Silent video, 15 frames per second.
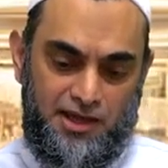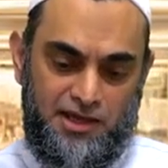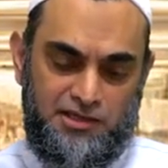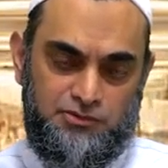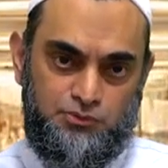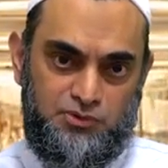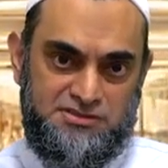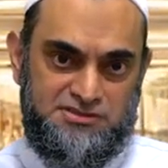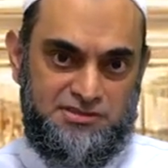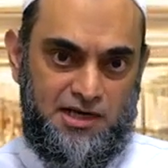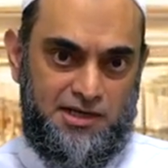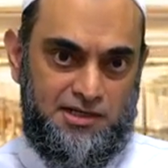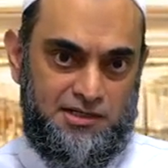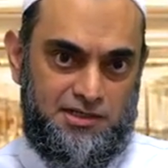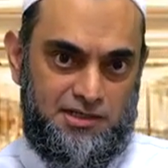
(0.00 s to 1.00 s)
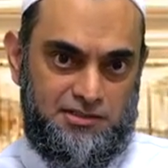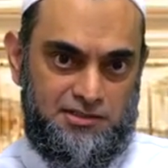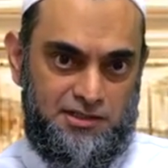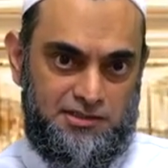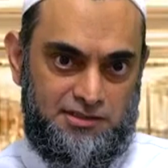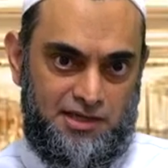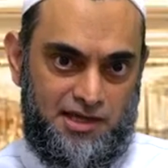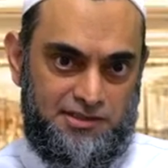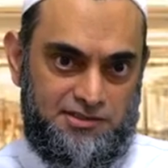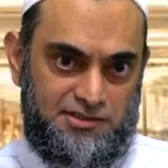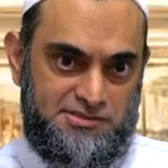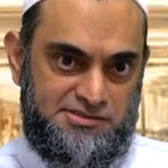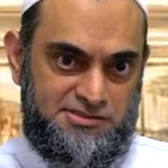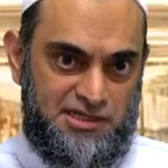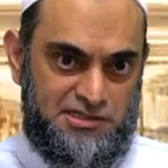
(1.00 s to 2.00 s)
It was started in the
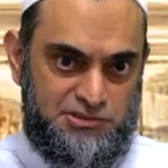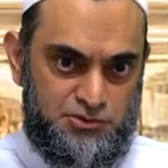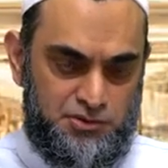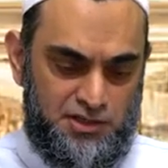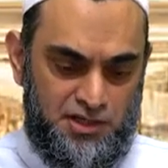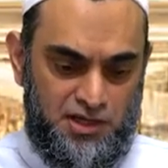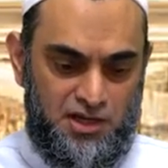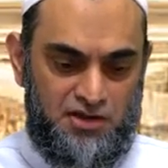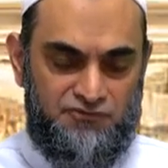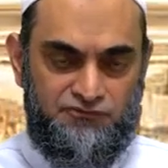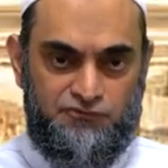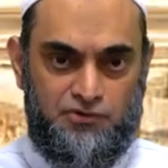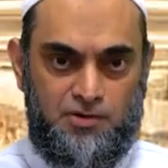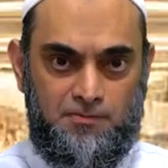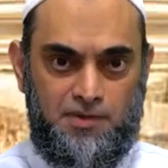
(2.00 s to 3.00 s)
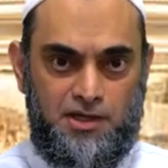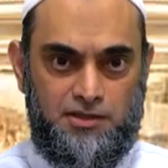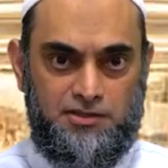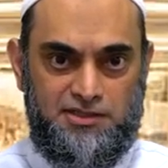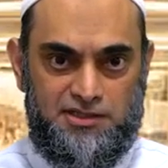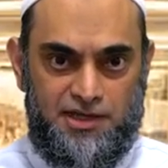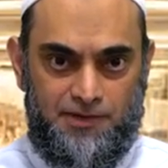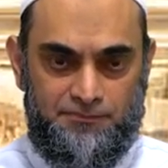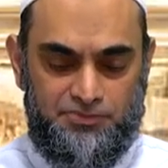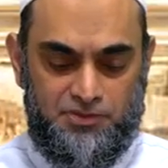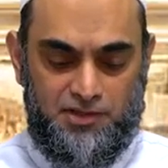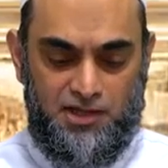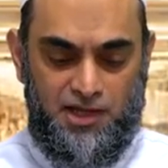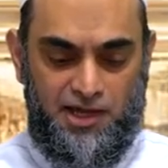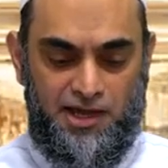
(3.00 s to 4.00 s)
19th century from India
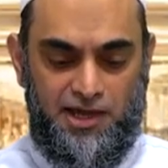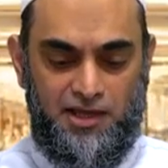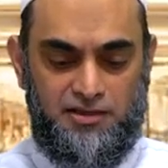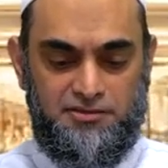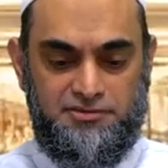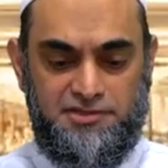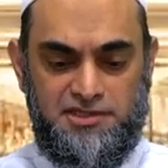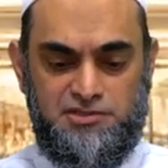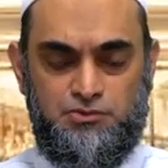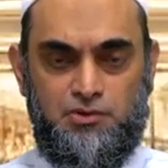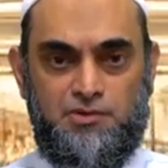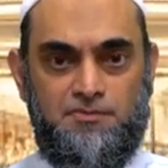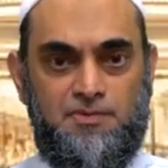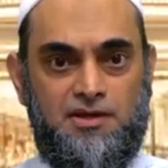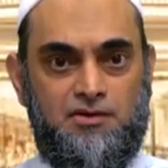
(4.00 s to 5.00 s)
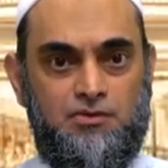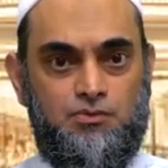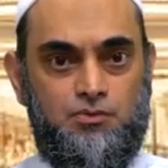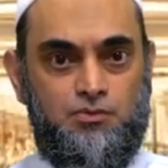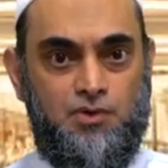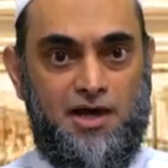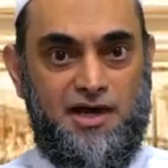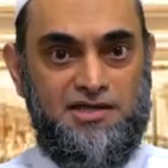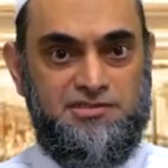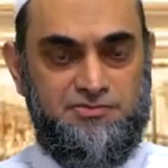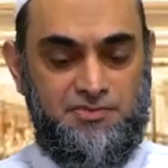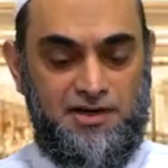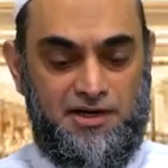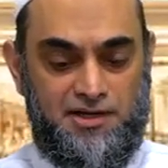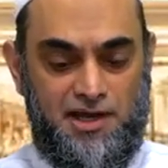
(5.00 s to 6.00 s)
and this was being
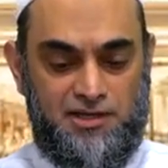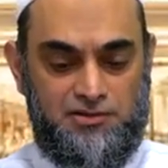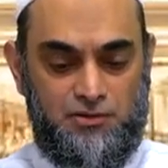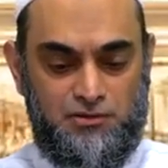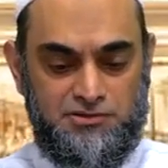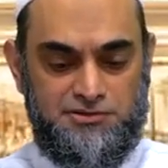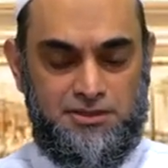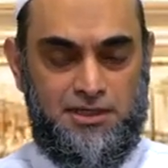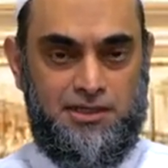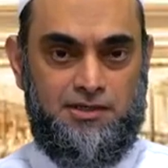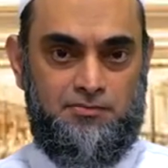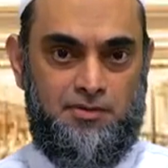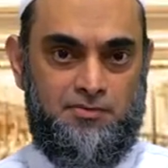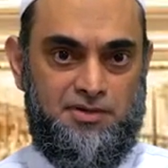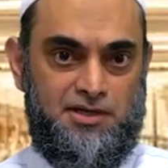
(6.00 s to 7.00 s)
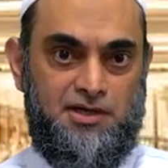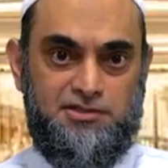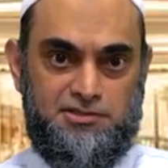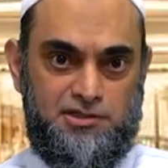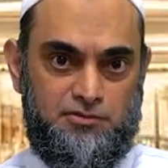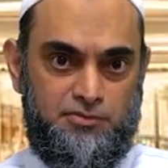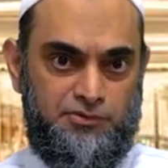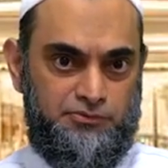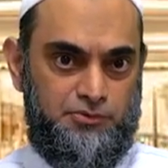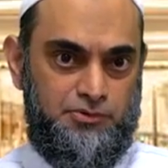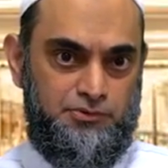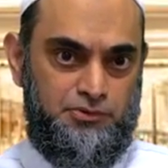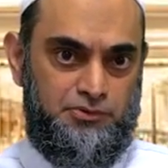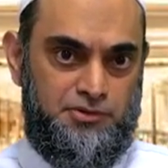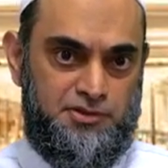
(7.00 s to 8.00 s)
widespread and also like maybe a year
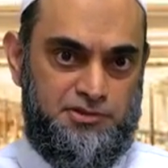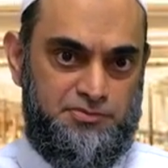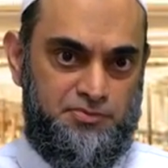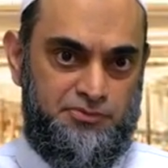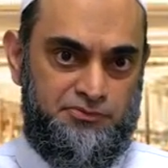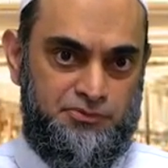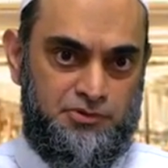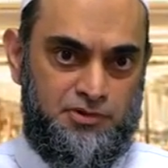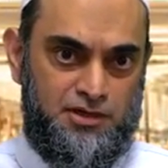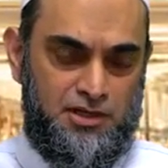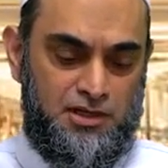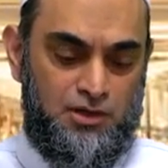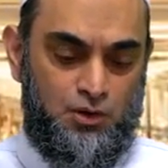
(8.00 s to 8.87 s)
before two years before